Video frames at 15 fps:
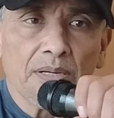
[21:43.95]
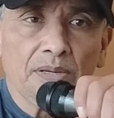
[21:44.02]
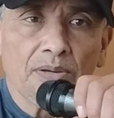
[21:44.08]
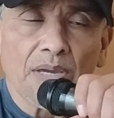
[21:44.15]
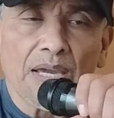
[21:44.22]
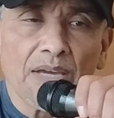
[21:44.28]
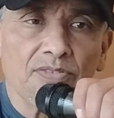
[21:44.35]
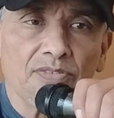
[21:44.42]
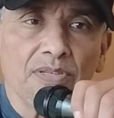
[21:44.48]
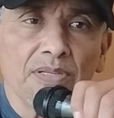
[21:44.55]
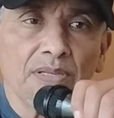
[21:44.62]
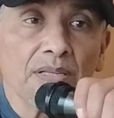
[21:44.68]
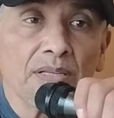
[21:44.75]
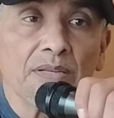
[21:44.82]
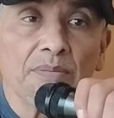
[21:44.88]
You can't see
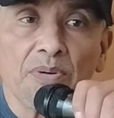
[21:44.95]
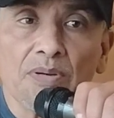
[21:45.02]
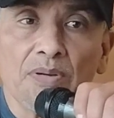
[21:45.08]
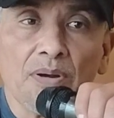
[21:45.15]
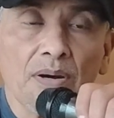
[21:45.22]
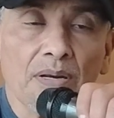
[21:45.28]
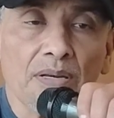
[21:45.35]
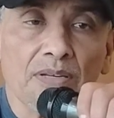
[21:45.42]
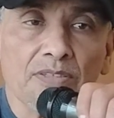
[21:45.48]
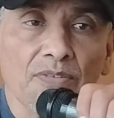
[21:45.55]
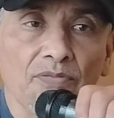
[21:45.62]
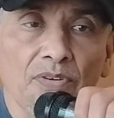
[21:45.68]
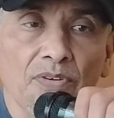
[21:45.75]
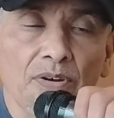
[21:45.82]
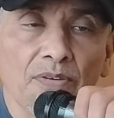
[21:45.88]
nothing but darkness in
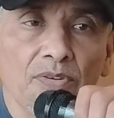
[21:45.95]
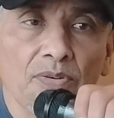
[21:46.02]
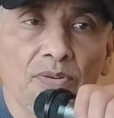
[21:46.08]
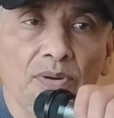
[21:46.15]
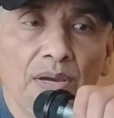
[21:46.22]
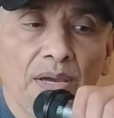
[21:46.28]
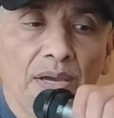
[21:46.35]
front of you.